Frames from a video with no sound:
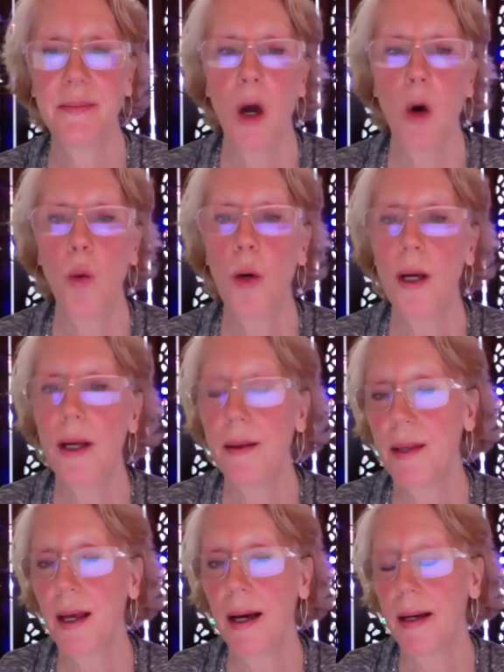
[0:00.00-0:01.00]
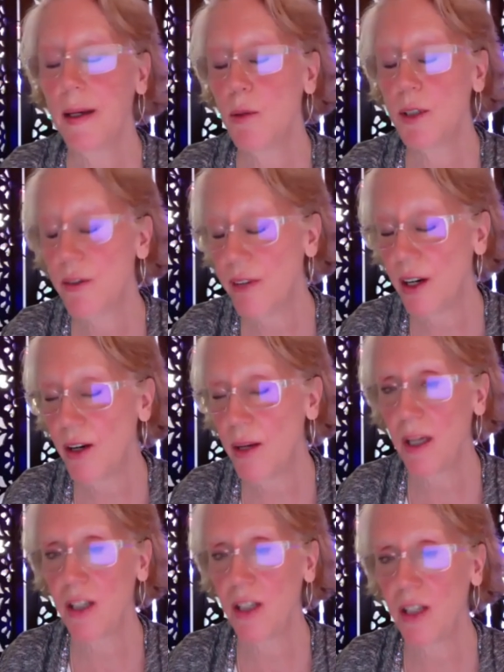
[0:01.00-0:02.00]
It was a very
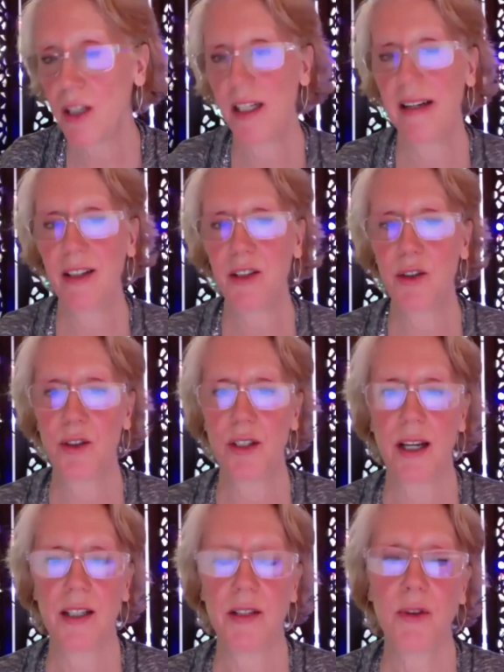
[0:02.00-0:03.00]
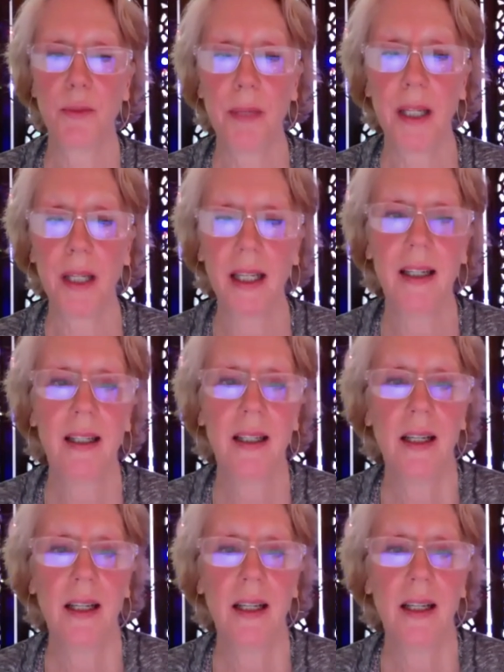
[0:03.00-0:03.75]
much needed exercise for me,